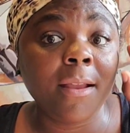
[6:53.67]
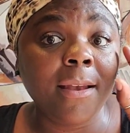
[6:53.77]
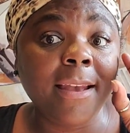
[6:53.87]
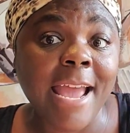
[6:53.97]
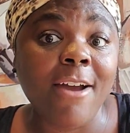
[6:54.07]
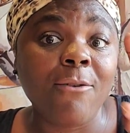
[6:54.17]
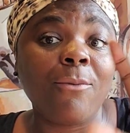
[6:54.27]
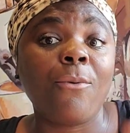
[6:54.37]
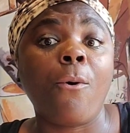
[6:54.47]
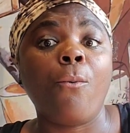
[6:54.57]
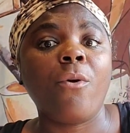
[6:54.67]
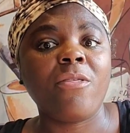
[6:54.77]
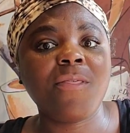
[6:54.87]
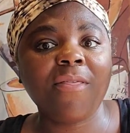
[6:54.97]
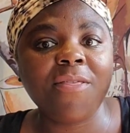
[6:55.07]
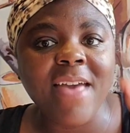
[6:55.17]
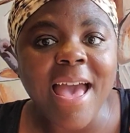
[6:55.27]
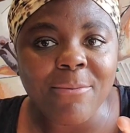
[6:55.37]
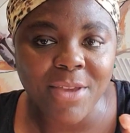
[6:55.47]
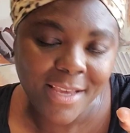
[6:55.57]
Now, with
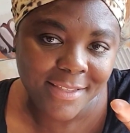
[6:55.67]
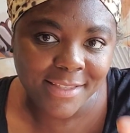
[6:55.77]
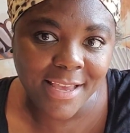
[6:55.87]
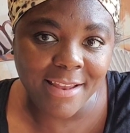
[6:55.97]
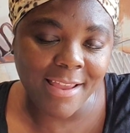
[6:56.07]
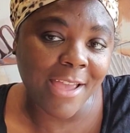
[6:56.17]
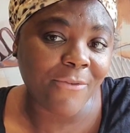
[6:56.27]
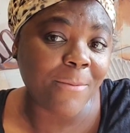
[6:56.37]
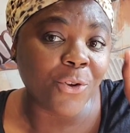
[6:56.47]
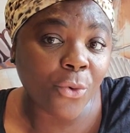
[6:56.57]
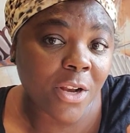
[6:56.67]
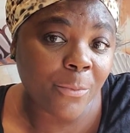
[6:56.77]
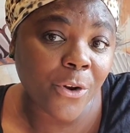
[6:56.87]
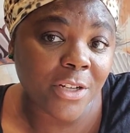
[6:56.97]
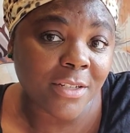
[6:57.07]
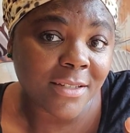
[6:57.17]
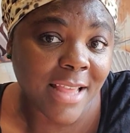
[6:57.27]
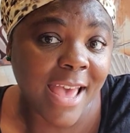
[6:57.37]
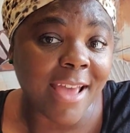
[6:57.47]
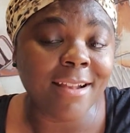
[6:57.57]
that being said, if I'm going to purchase
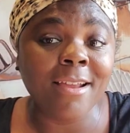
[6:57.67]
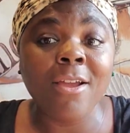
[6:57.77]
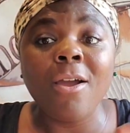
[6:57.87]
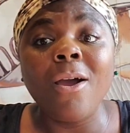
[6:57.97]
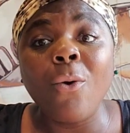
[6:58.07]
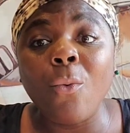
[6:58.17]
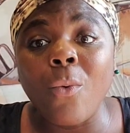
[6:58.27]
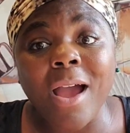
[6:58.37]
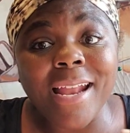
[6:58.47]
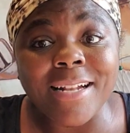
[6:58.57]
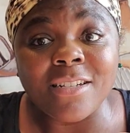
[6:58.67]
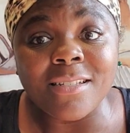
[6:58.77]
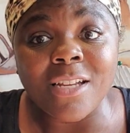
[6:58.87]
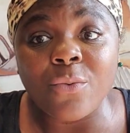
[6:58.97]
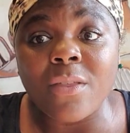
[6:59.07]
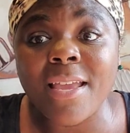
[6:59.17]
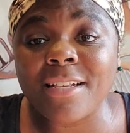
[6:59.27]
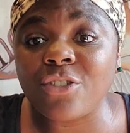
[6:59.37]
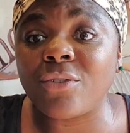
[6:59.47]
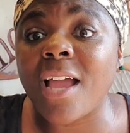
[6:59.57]
that, why not just stick with
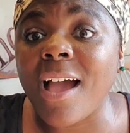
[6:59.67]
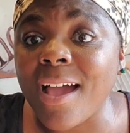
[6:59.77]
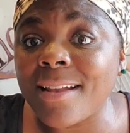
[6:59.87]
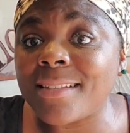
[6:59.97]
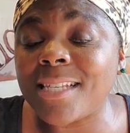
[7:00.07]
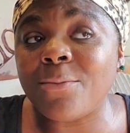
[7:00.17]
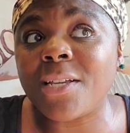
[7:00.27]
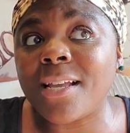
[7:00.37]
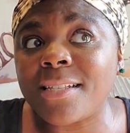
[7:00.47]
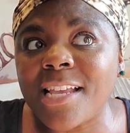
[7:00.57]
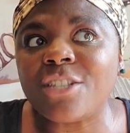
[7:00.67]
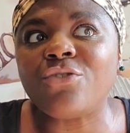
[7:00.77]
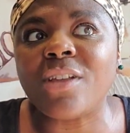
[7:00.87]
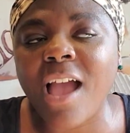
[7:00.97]
History Odyssey? Because History